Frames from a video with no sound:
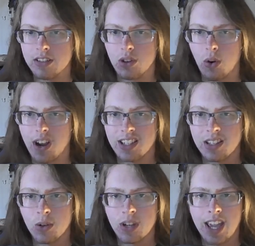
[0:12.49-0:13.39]
so I
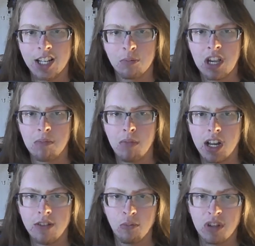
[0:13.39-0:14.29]
still can't make
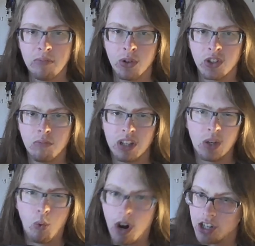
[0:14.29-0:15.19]
money from people simply
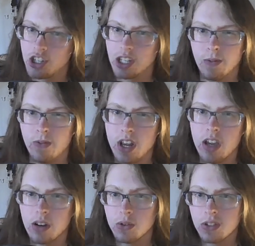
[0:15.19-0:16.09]
watching the
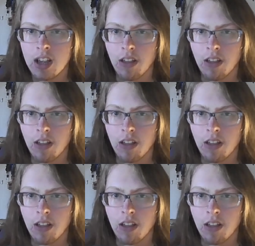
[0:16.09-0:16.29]
videos,